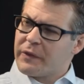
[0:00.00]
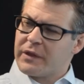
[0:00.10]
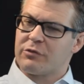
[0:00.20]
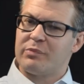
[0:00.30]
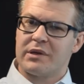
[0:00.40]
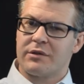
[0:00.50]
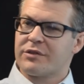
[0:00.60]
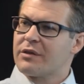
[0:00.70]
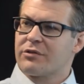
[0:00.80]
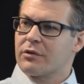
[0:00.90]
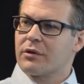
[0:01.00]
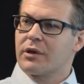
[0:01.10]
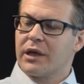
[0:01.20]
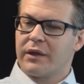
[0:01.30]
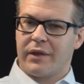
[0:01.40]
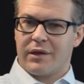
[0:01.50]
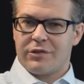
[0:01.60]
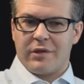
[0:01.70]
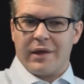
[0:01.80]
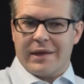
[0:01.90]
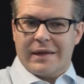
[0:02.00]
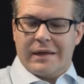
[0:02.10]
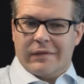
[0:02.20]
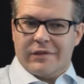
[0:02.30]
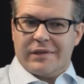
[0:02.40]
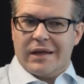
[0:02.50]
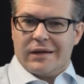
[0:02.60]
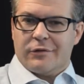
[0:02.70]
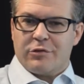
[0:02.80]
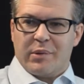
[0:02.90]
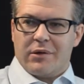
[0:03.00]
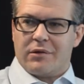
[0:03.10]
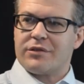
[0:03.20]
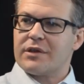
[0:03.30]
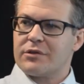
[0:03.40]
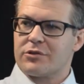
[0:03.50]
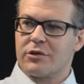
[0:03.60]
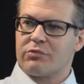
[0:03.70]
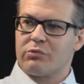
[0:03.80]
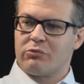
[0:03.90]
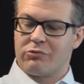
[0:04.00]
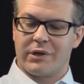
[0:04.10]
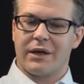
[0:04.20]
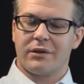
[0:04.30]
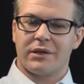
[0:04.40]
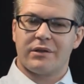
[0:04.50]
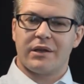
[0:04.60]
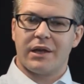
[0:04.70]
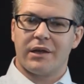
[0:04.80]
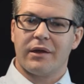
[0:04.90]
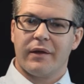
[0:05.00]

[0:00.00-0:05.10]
is being censored, and that's not a conspiracy. It's just reality today.